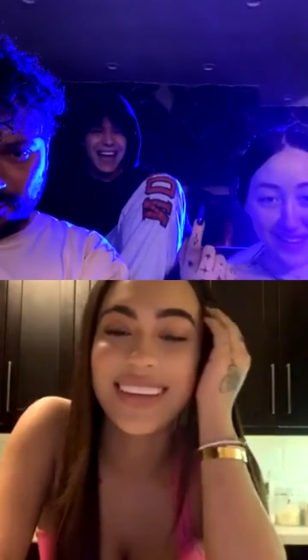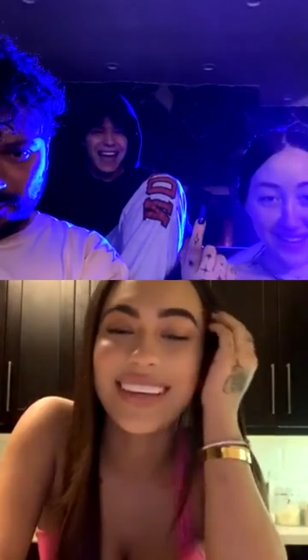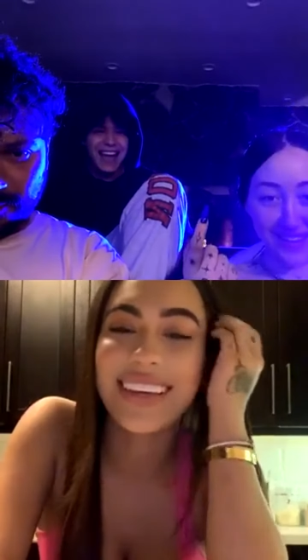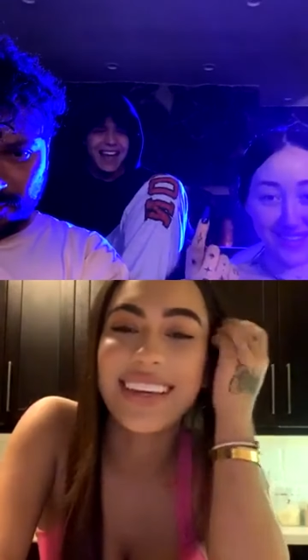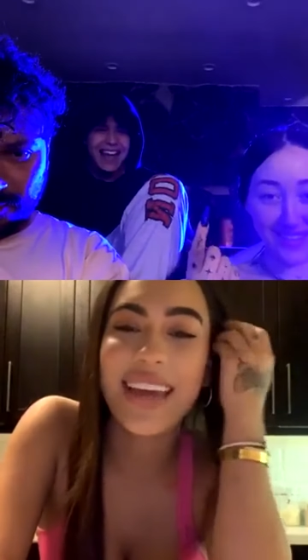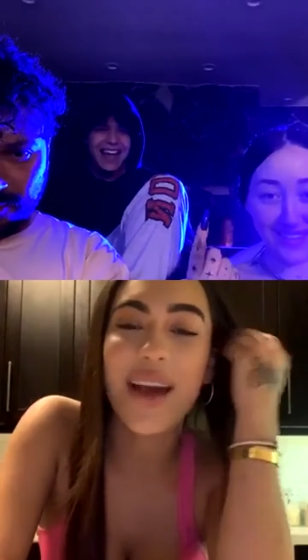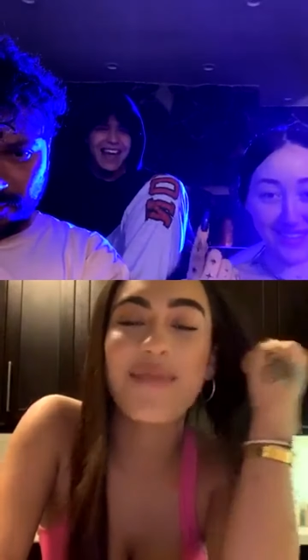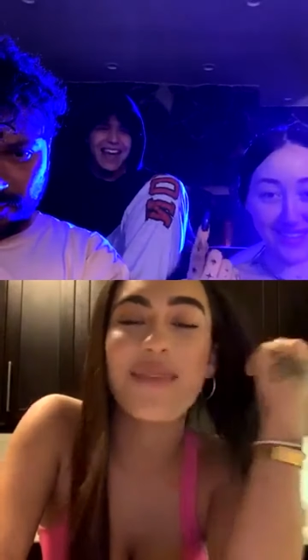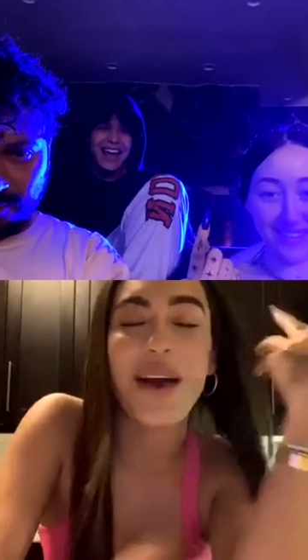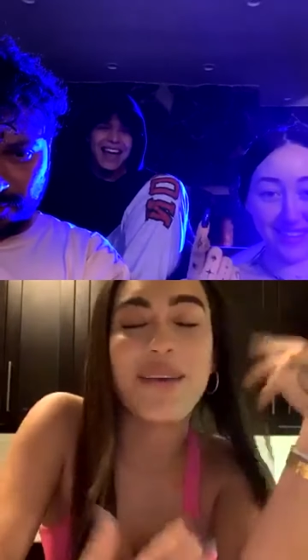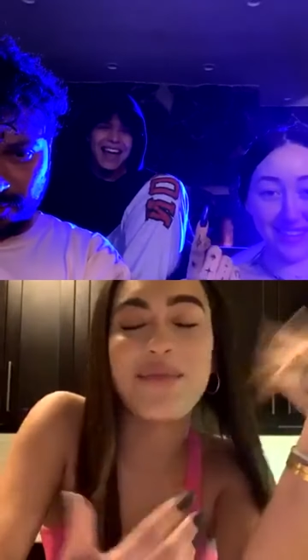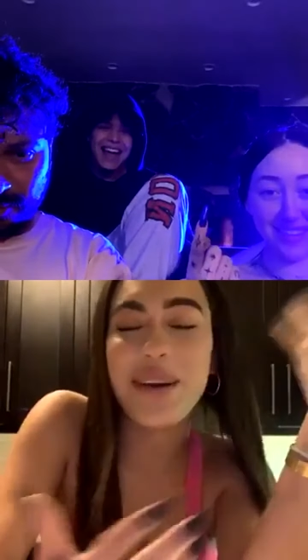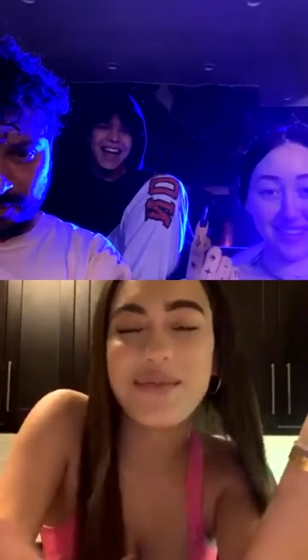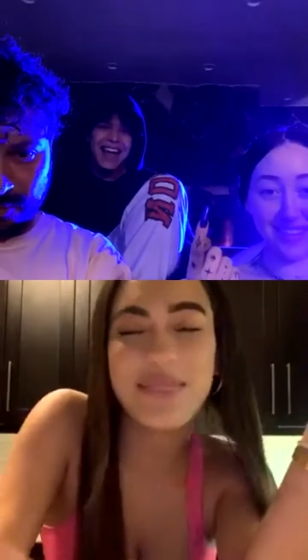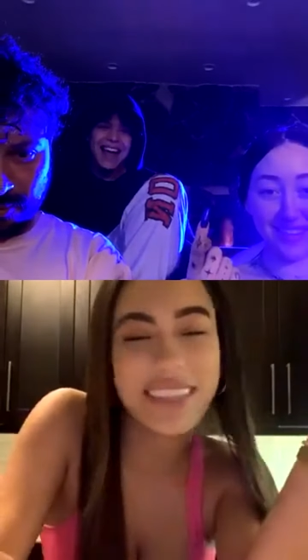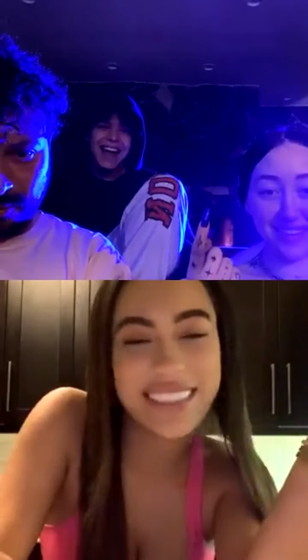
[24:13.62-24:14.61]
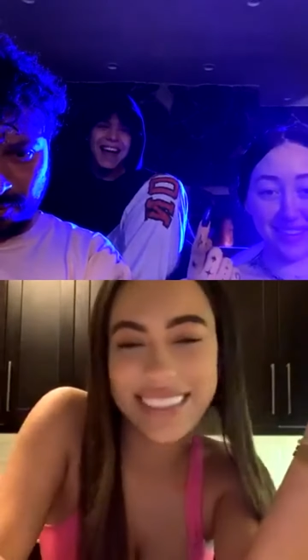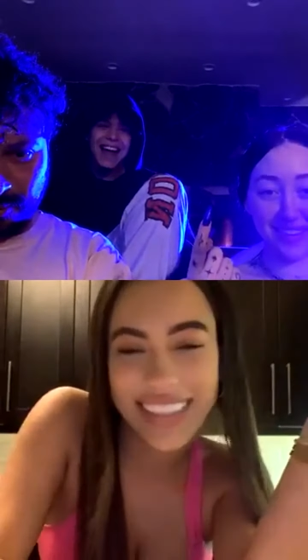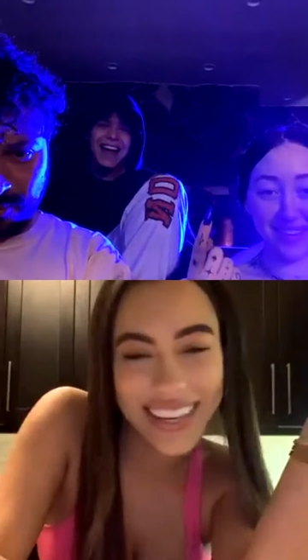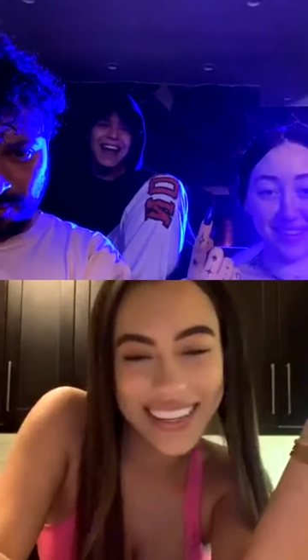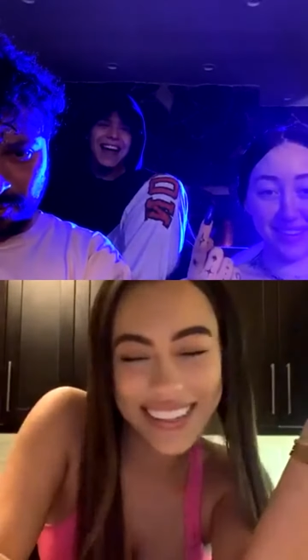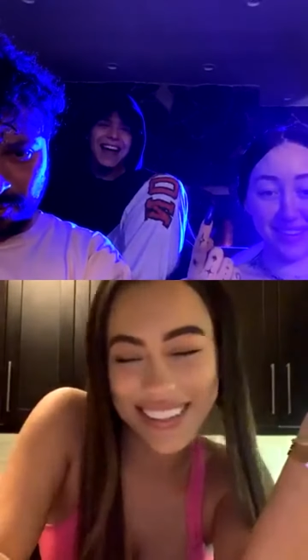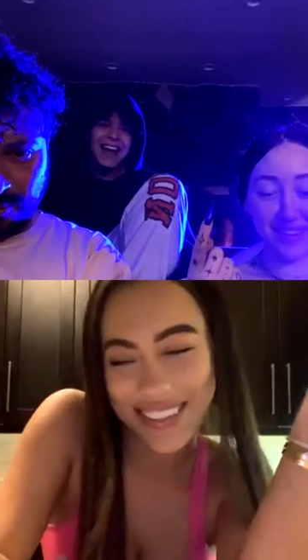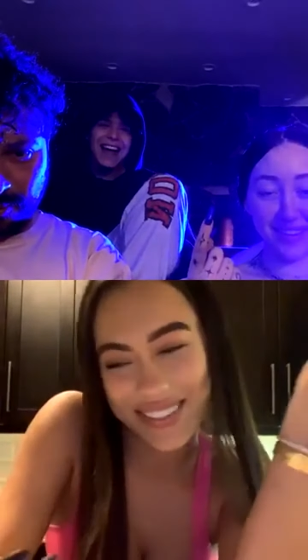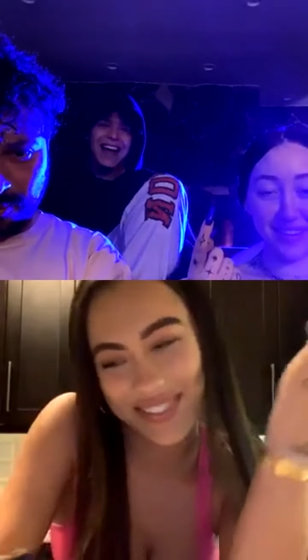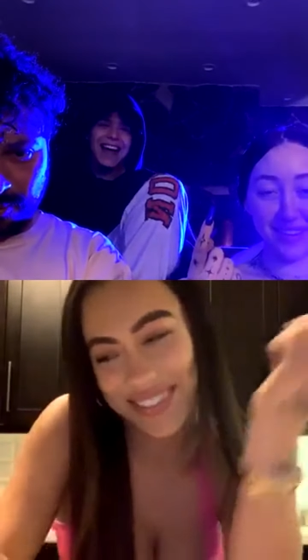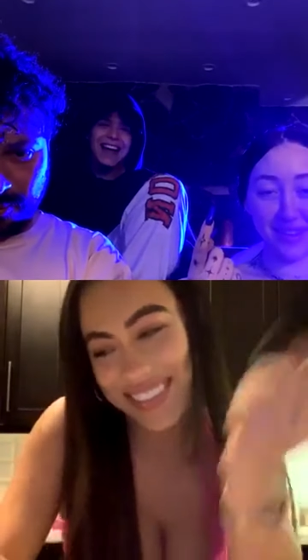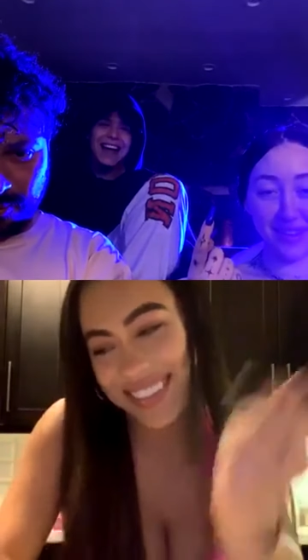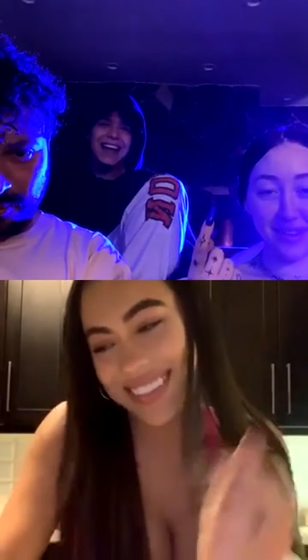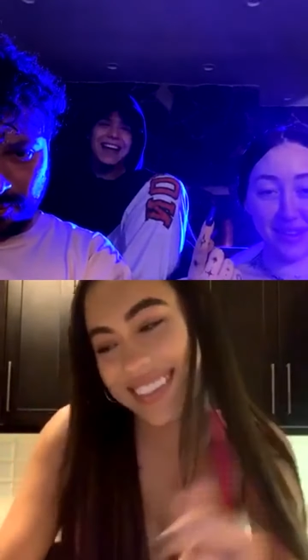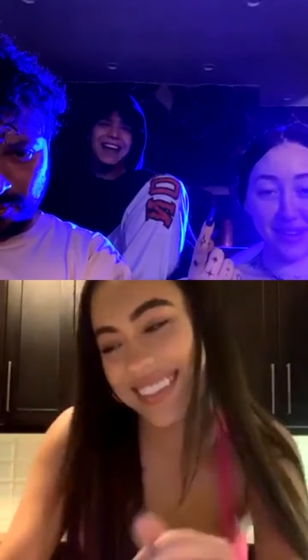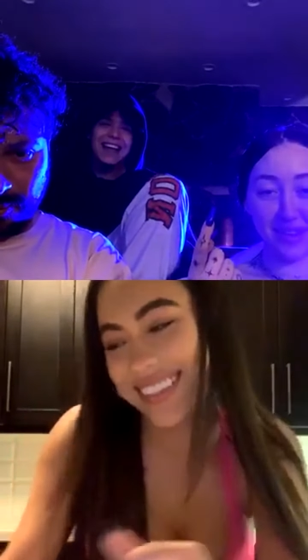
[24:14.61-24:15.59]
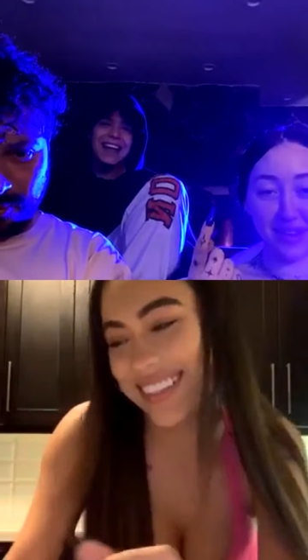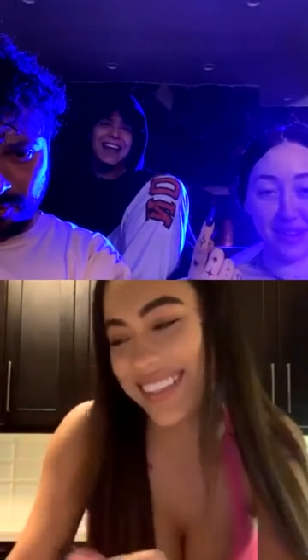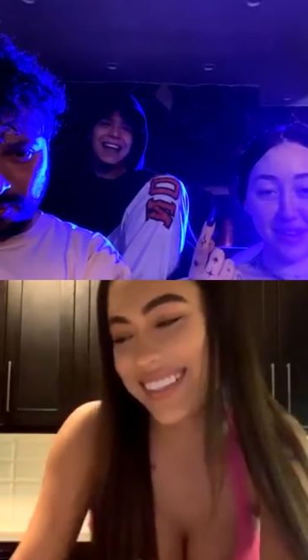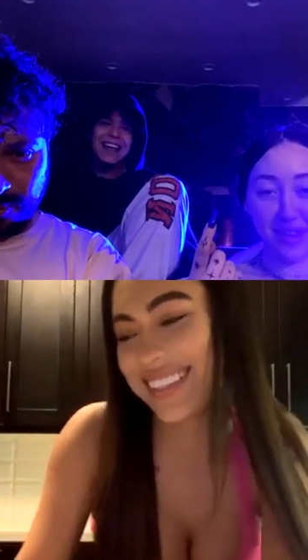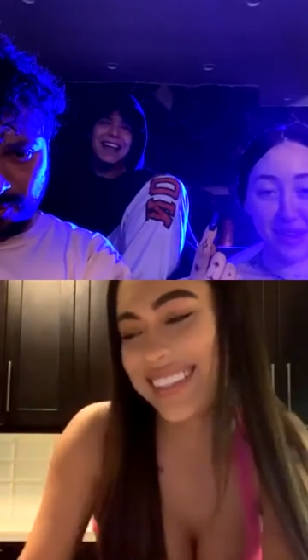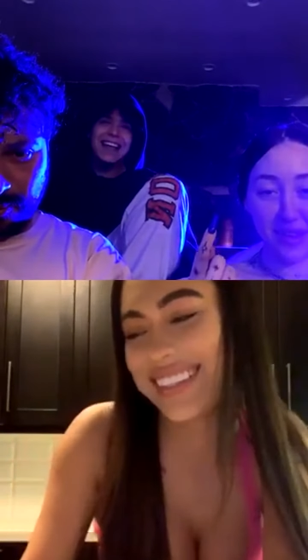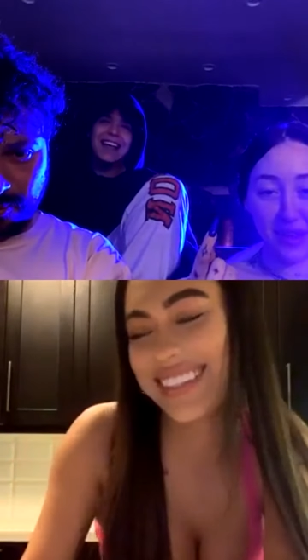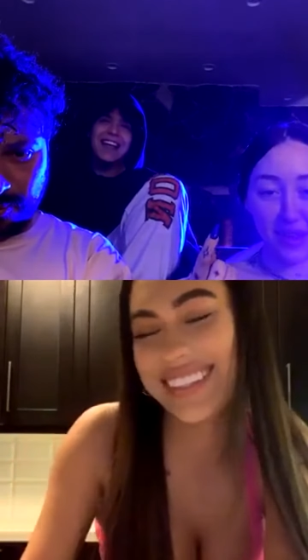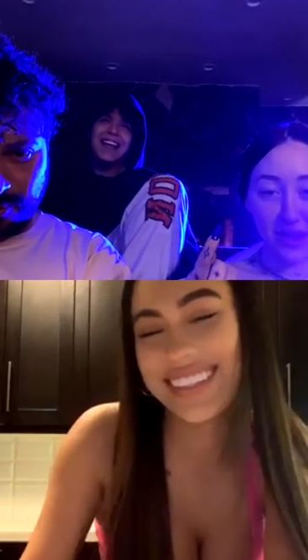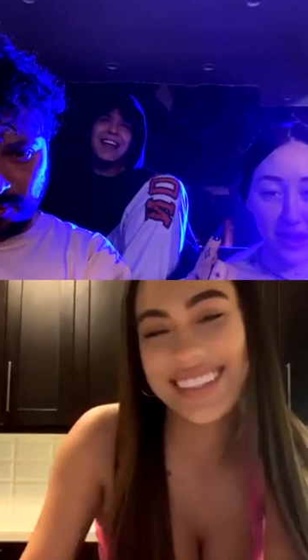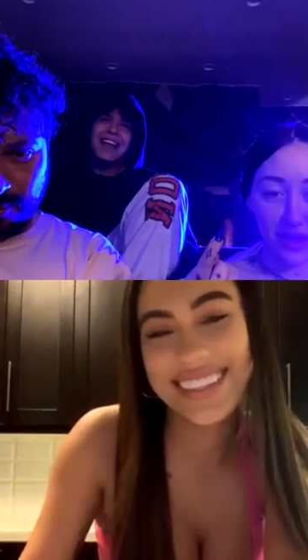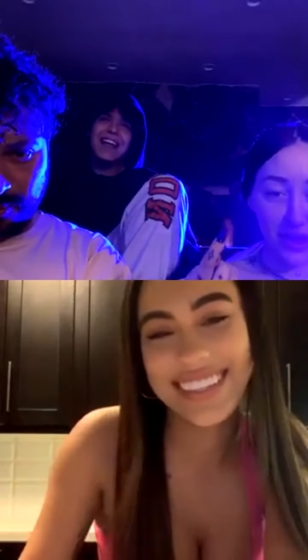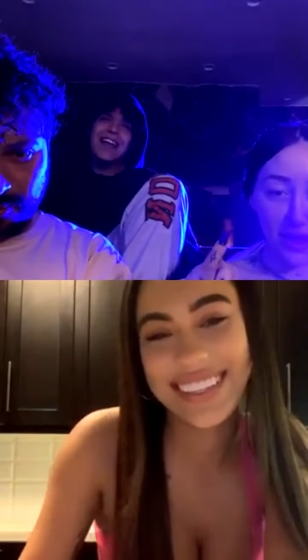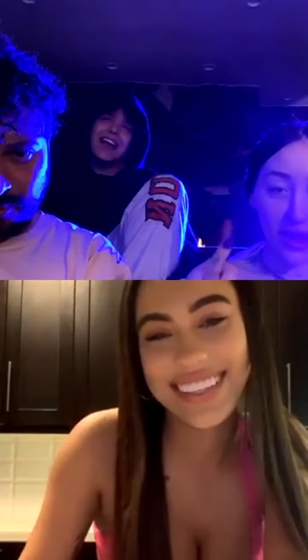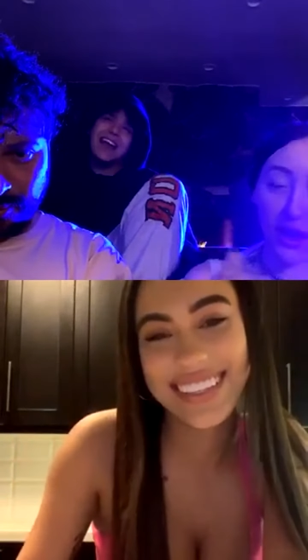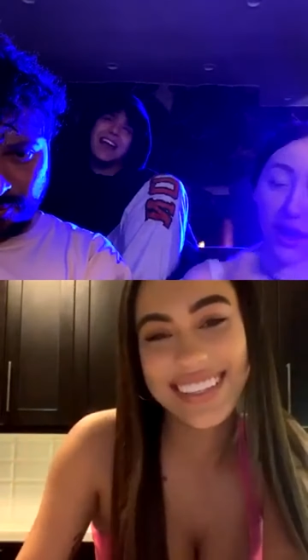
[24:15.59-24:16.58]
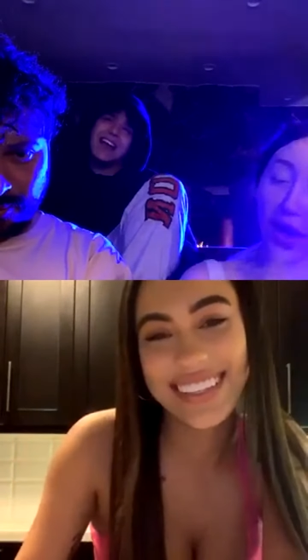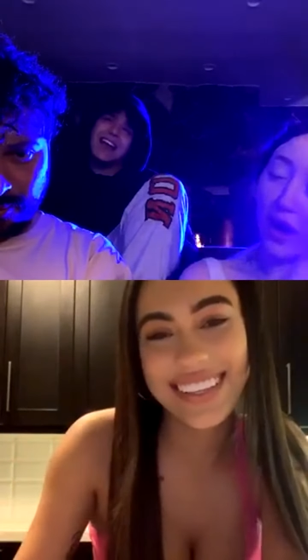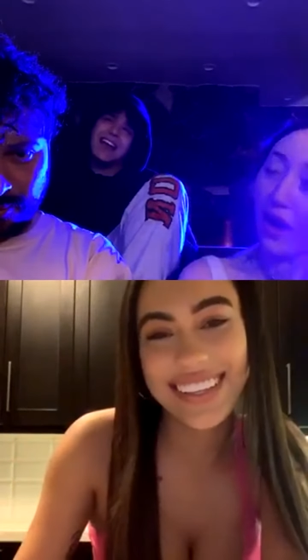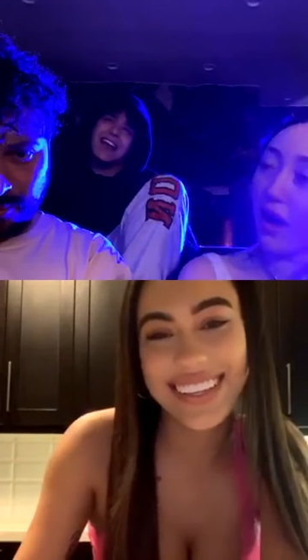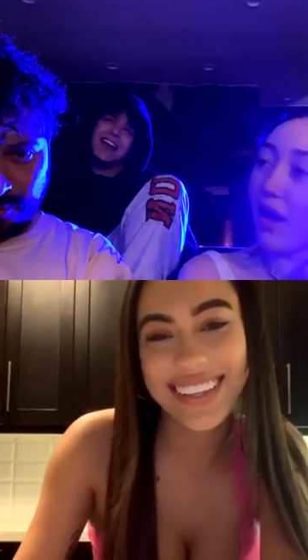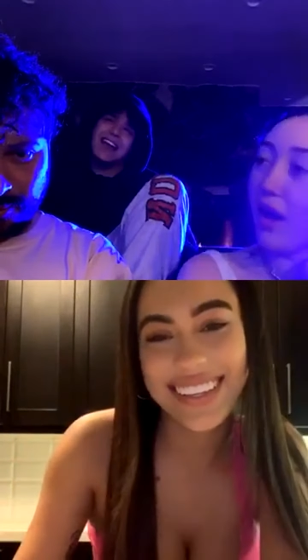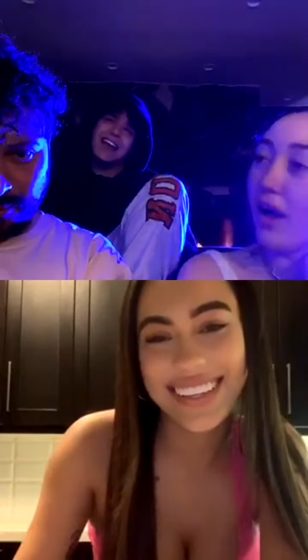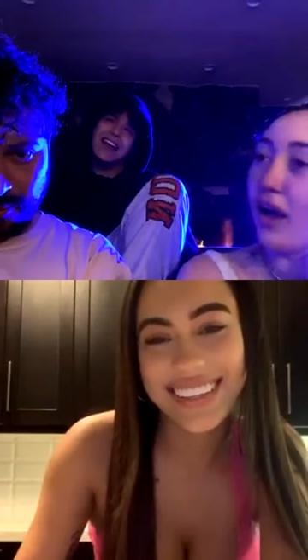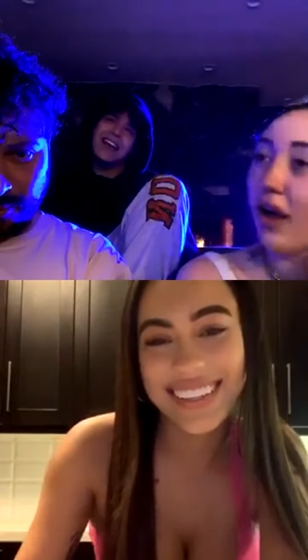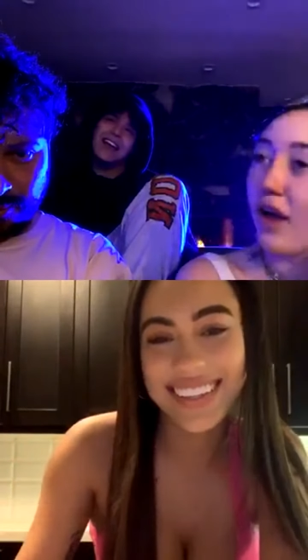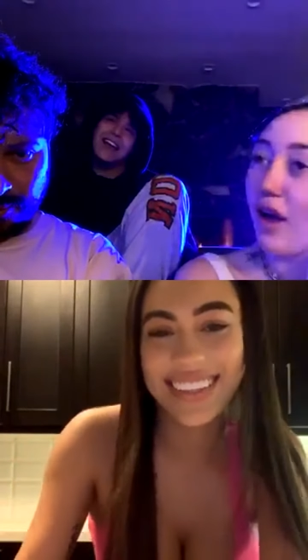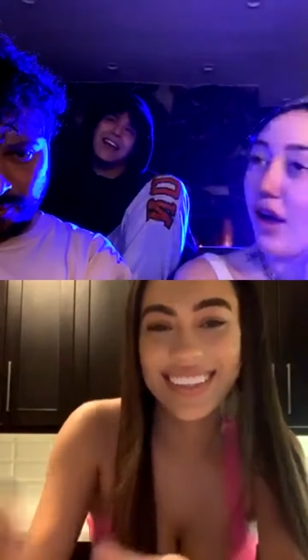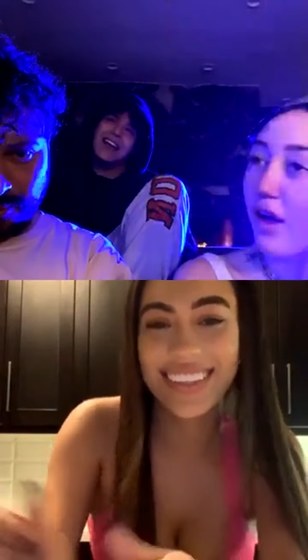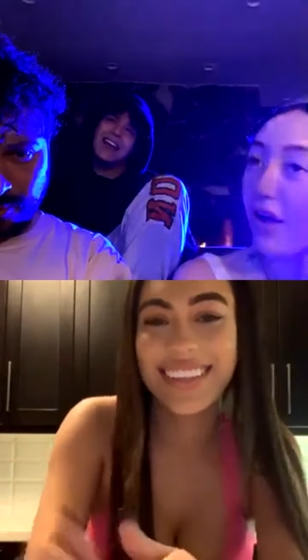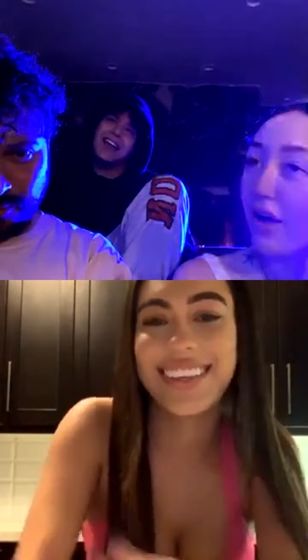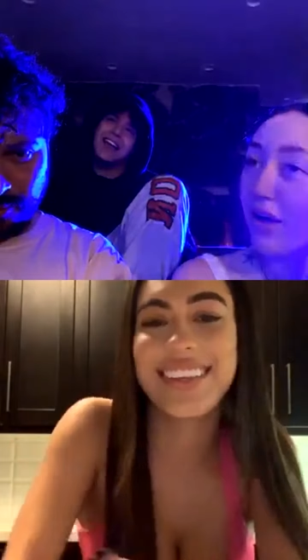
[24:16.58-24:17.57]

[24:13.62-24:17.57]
yeah, but I'm by myself. Uh,